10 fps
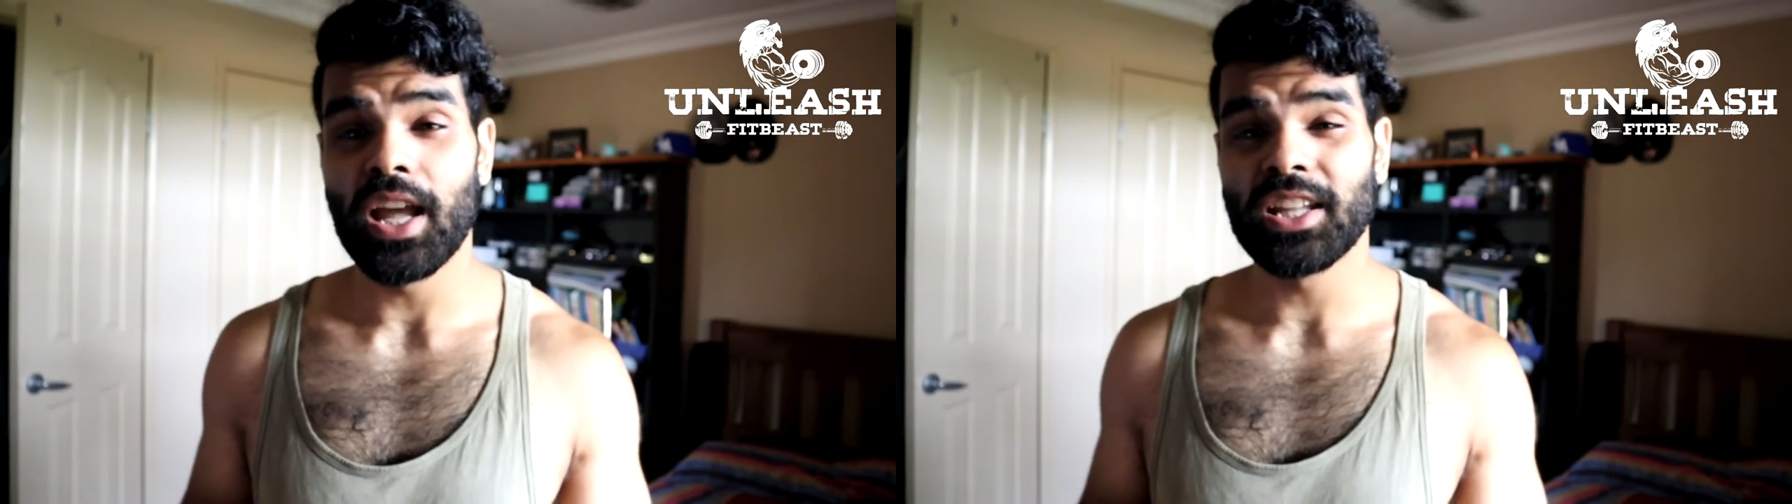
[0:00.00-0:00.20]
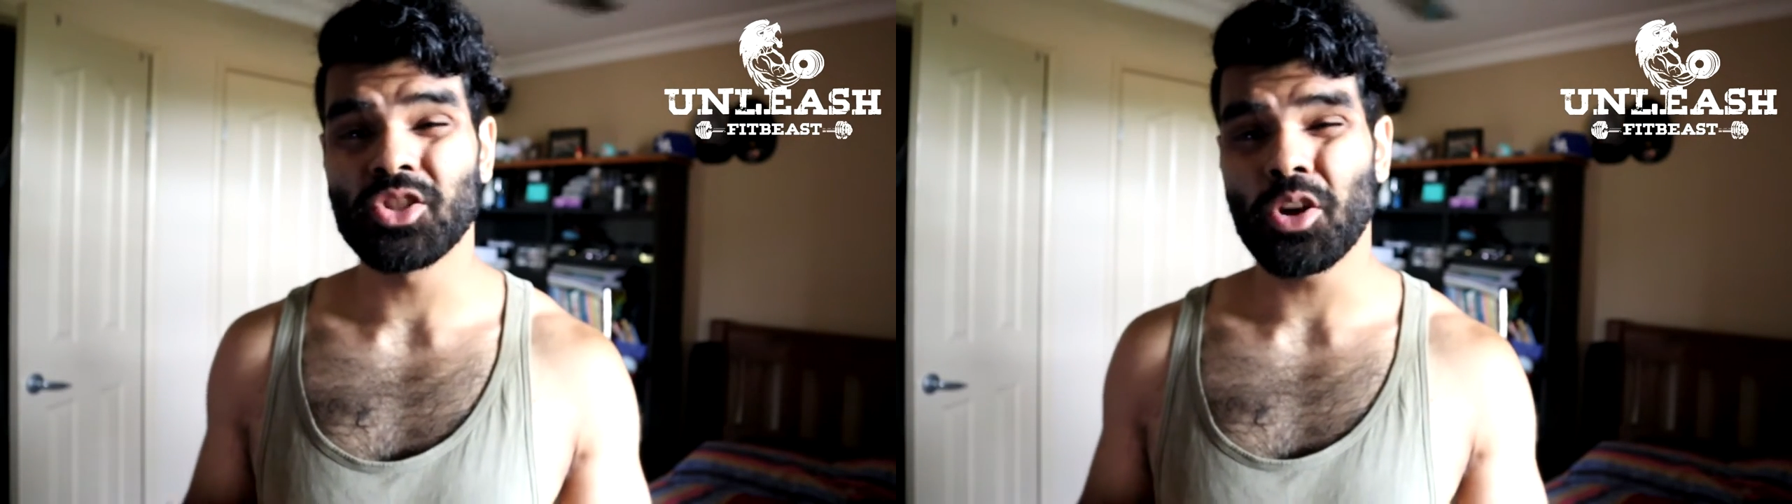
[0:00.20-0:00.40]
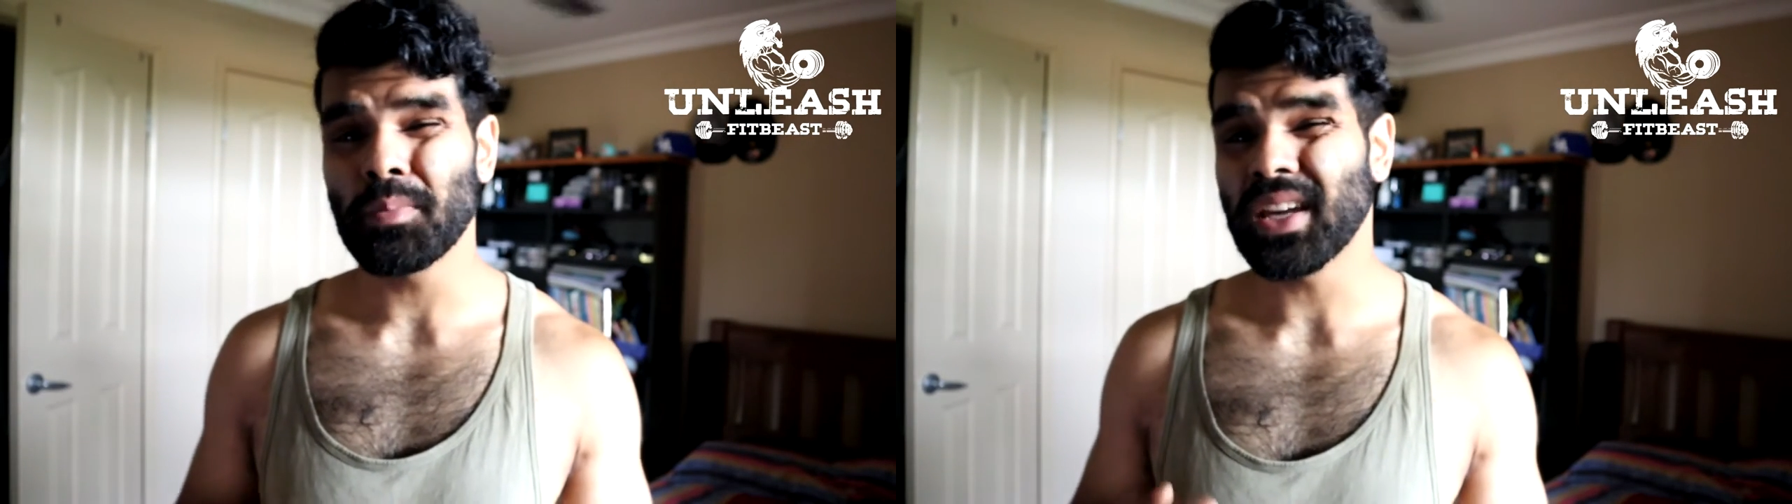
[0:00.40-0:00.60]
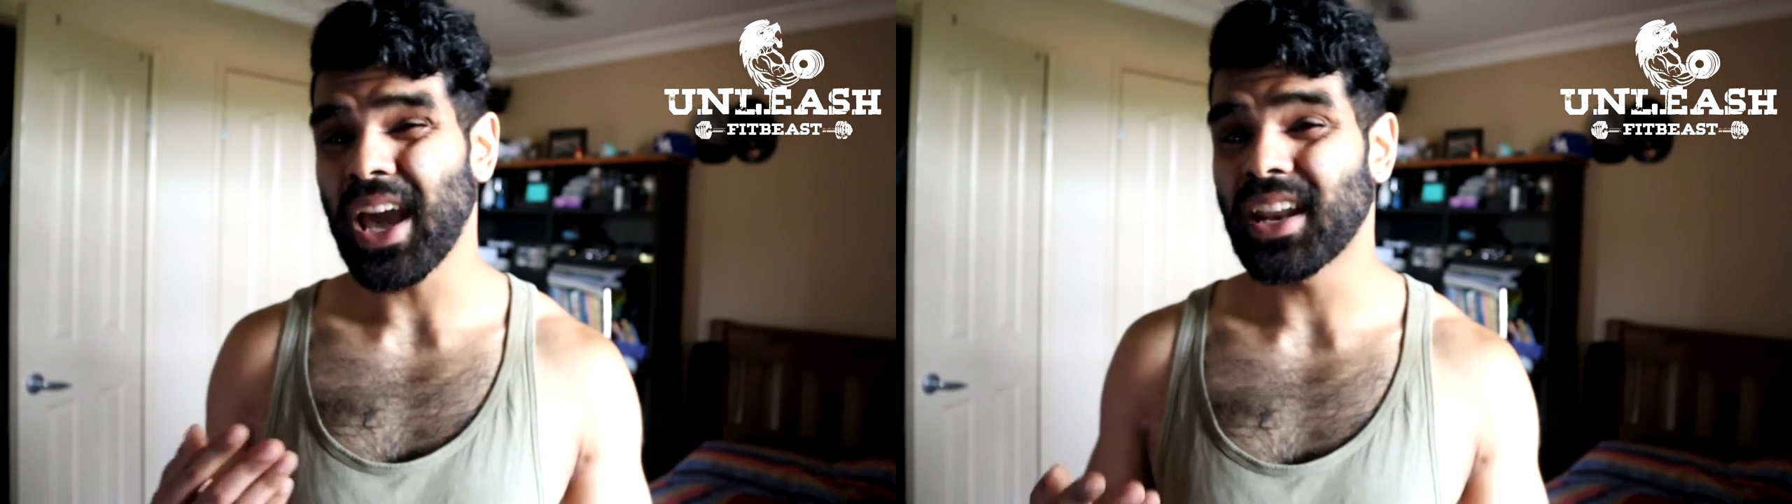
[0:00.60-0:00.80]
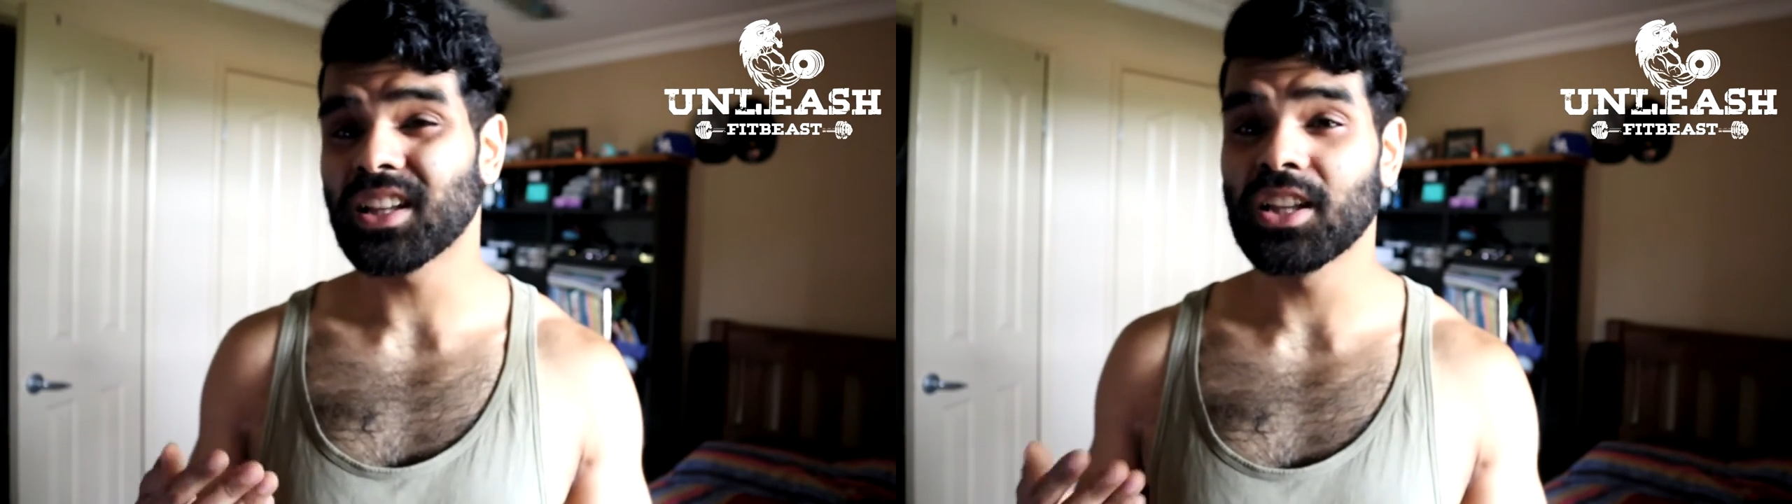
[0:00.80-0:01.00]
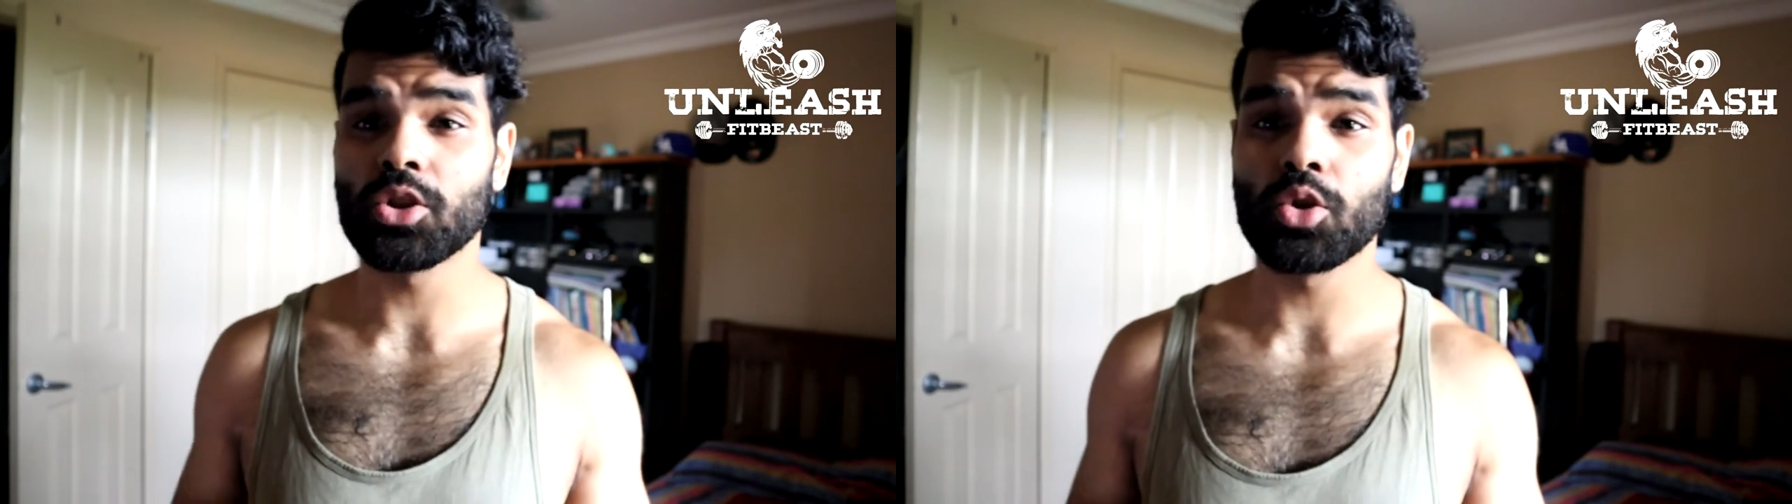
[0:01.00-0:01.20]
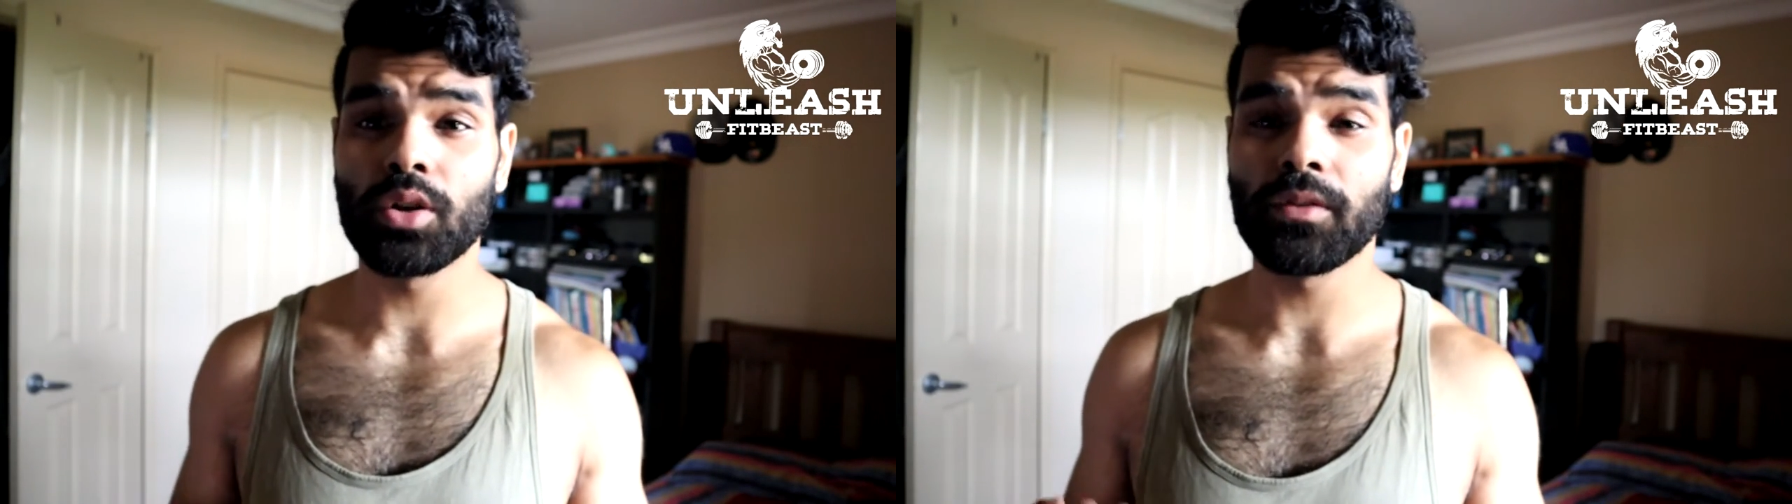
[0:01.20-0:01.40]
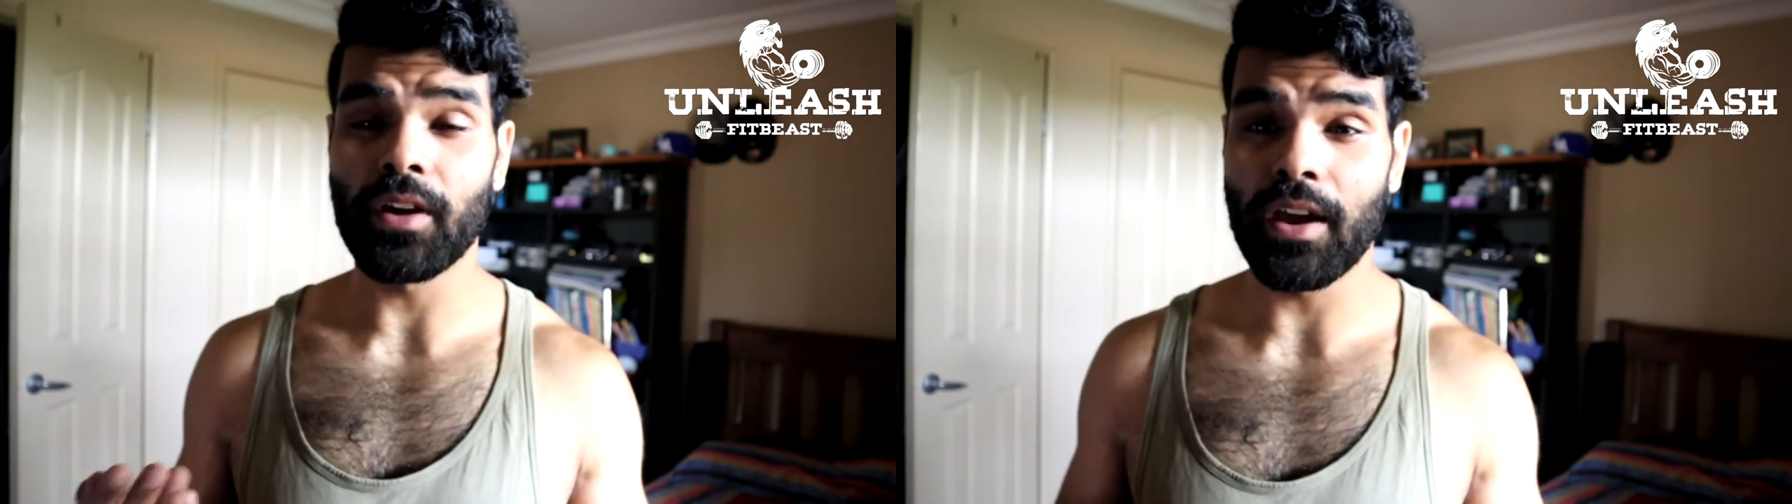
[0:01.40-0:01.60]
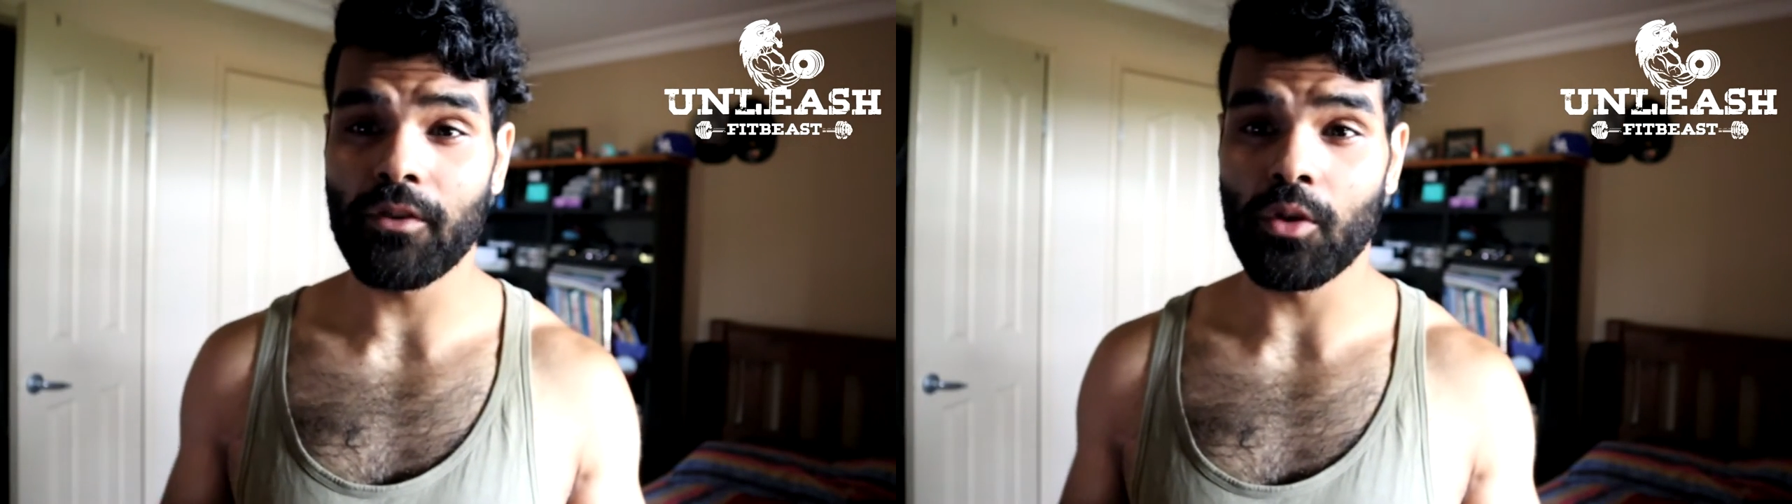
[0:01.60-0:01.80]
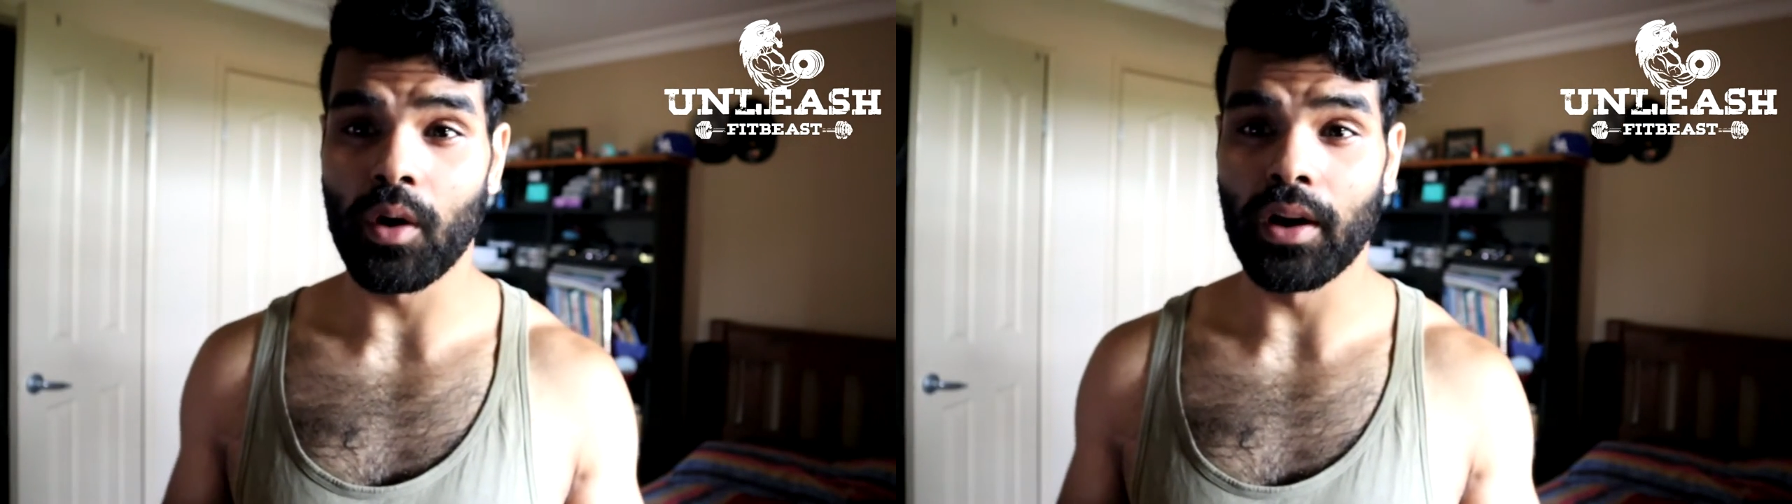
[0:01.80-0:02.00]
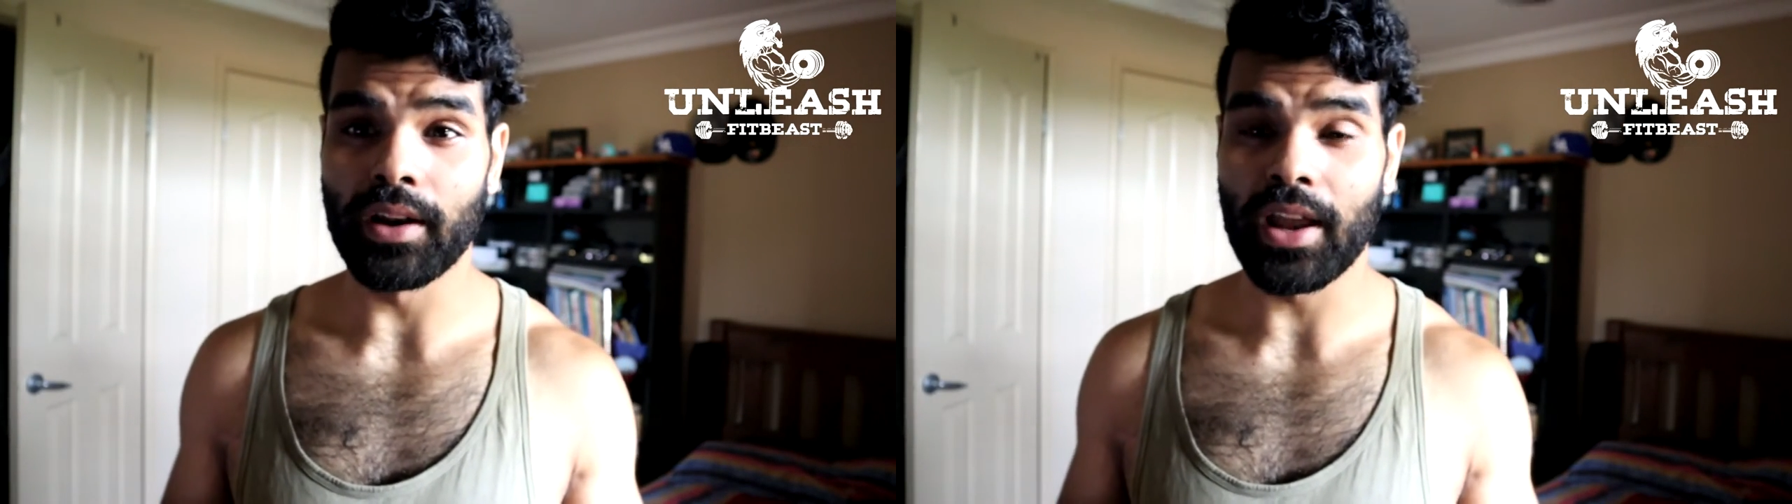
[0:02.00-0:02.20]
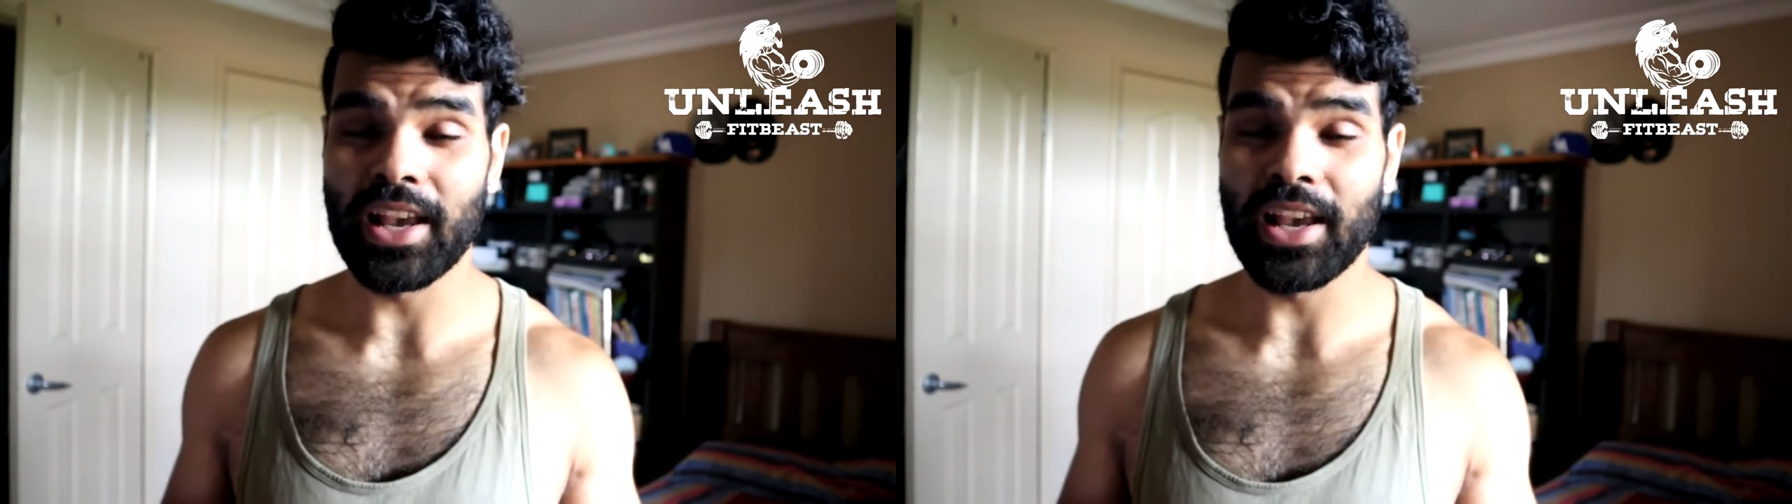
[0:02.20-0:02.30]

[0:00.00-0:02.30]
It's not mechanically suited for everyone,